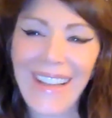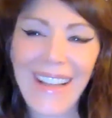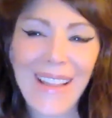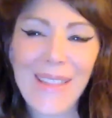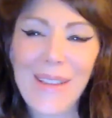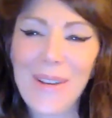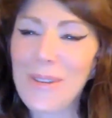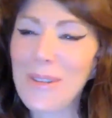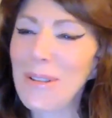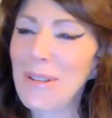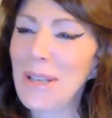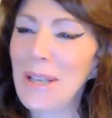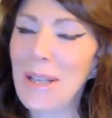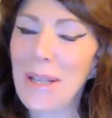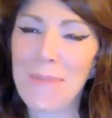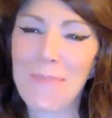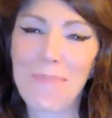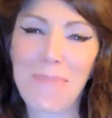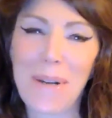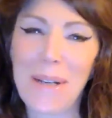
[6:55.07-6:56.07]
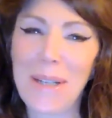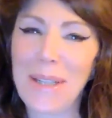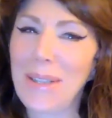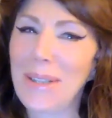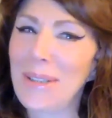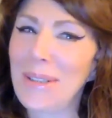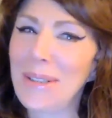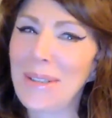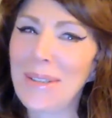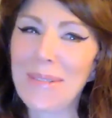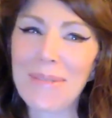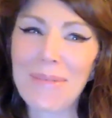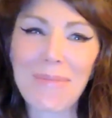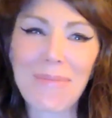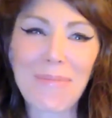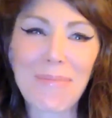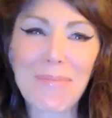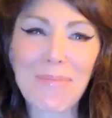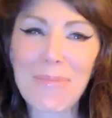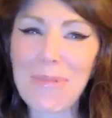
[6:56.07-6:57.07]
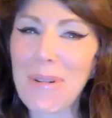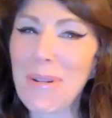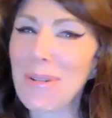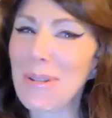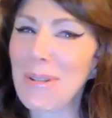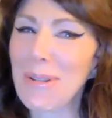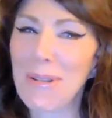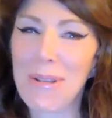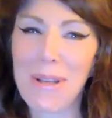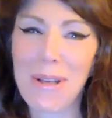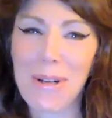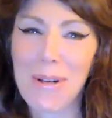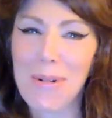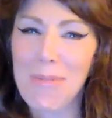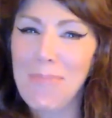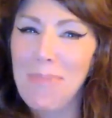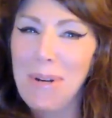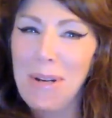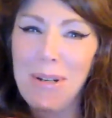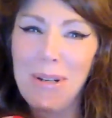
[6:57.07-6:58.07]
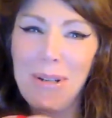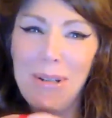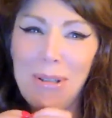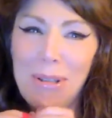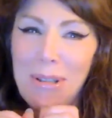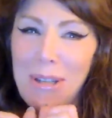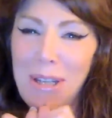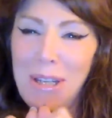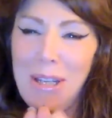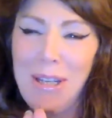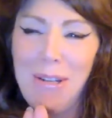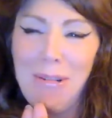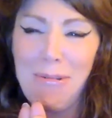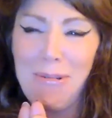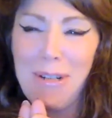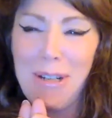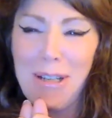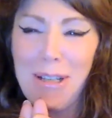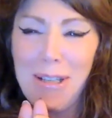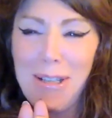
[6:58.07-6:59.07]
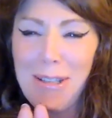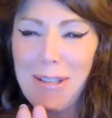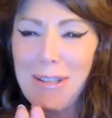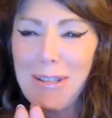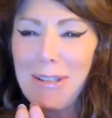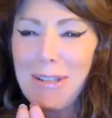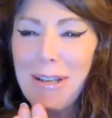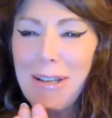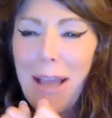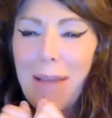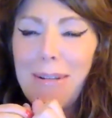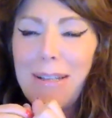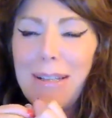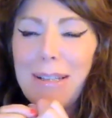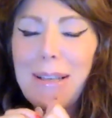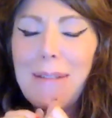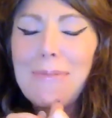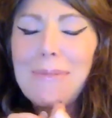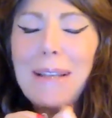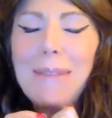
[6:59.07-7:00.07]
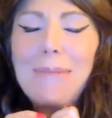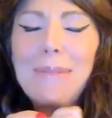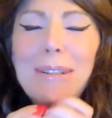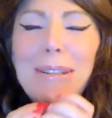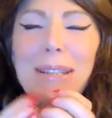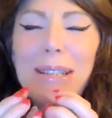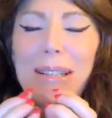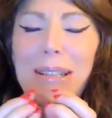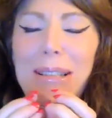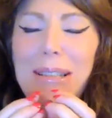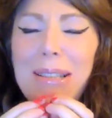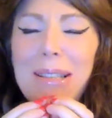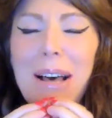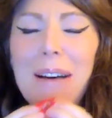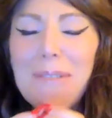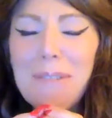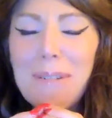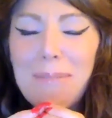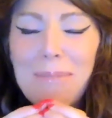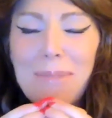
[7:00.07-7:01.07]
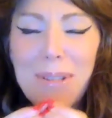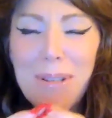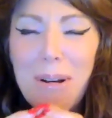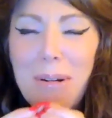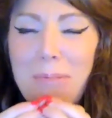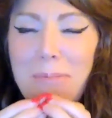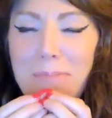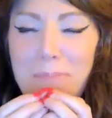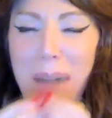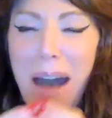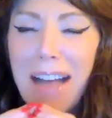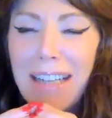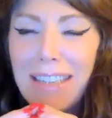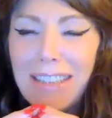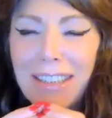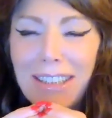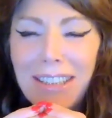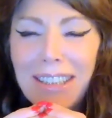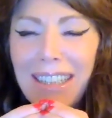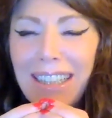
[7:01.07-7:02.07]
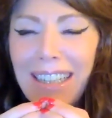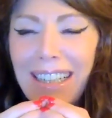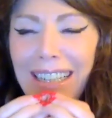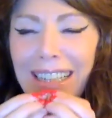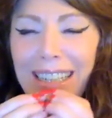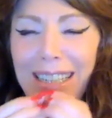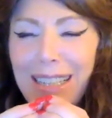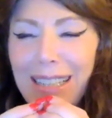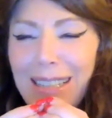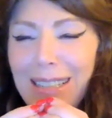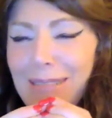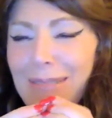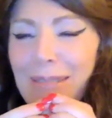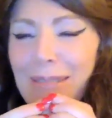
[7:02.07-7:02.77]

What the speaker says: those little bundles of cuteness. I mean, sometimes you just love them so much. You just